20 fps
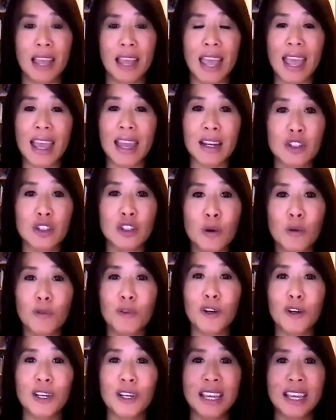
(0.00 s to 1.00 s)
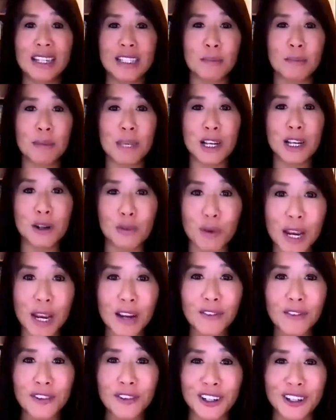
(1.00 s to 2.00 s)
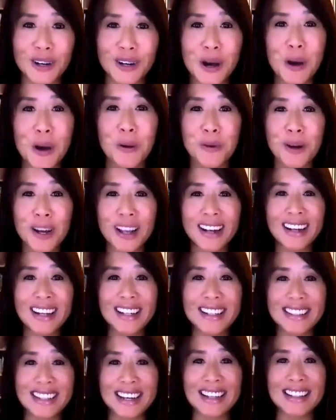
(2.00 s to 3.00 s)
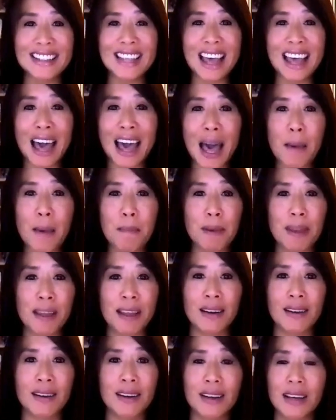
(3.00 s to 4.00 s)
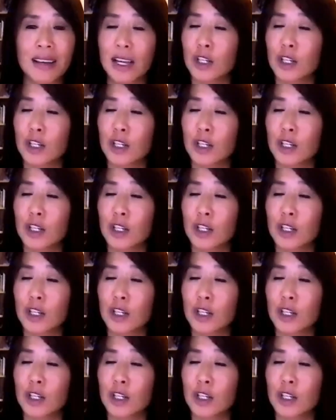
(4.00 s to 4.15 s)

And don't forget to be grateful when it does happen.